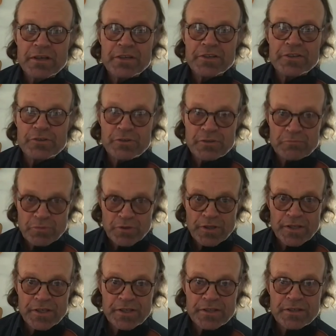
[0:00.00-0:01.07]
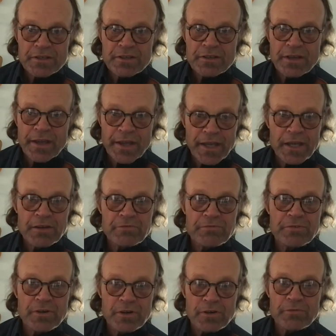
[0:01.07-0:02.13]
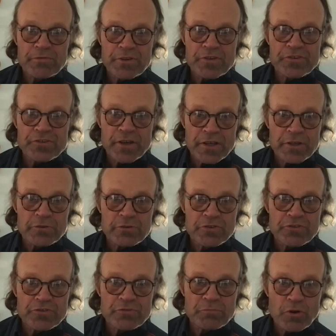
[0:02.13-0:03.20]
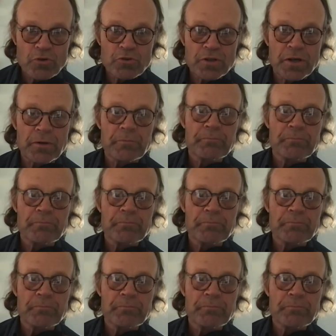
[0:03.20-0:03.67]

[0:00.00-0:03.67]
you can play half of this Irish polka.